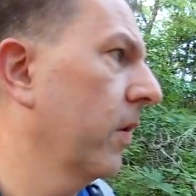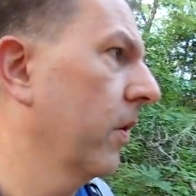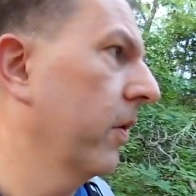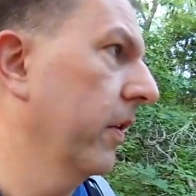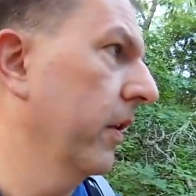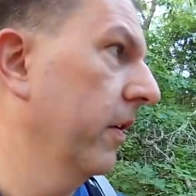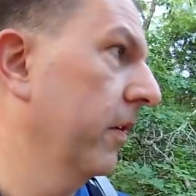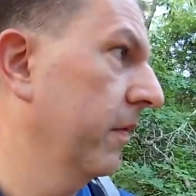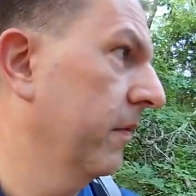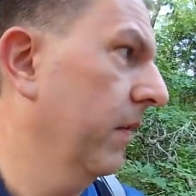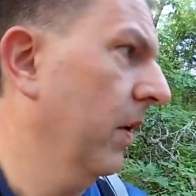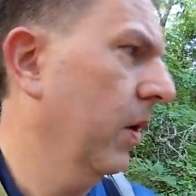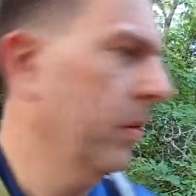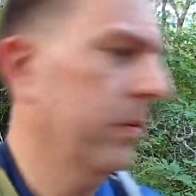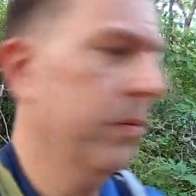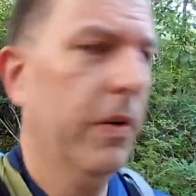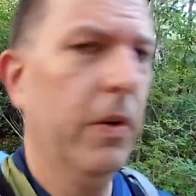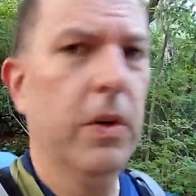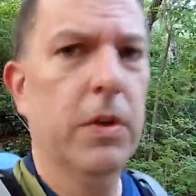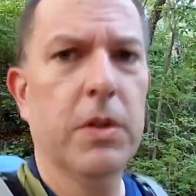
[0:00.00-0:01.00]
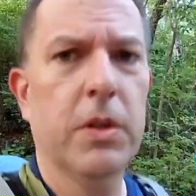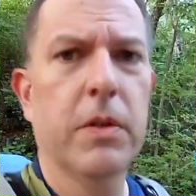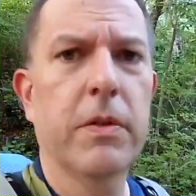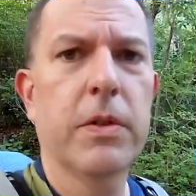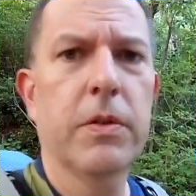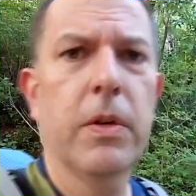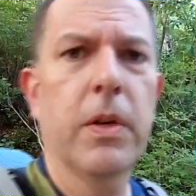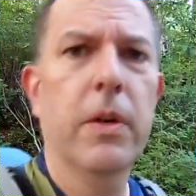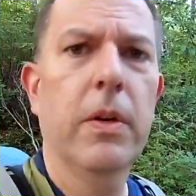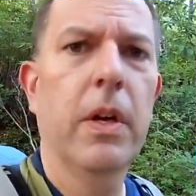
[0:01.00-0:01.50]
or the old Forest
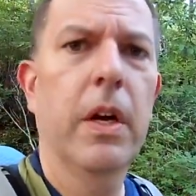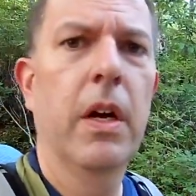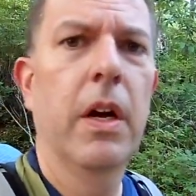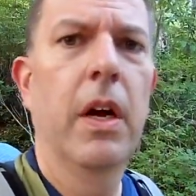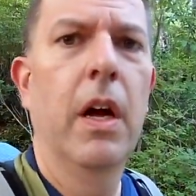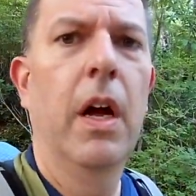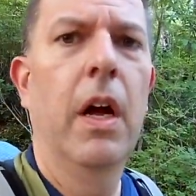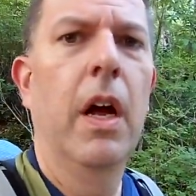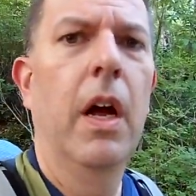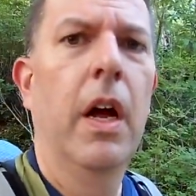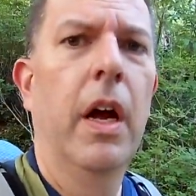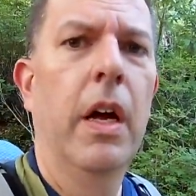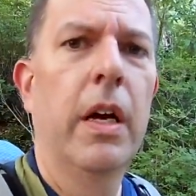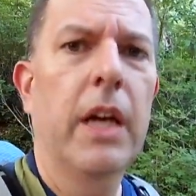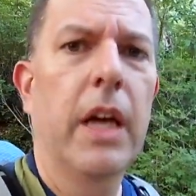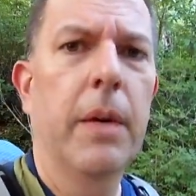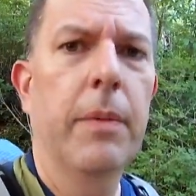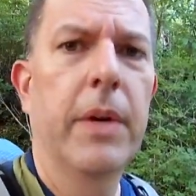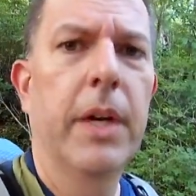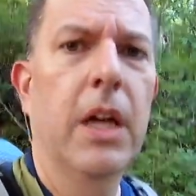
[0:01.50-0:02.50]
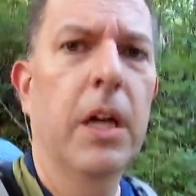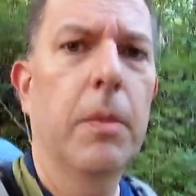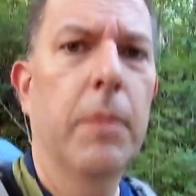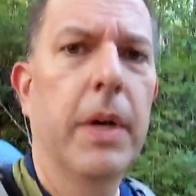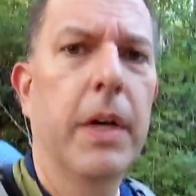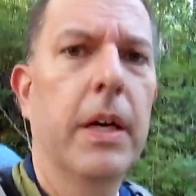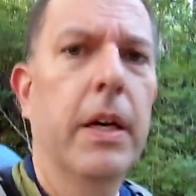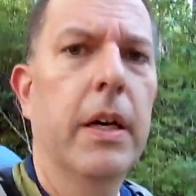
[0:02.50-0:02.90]
Service road coming up,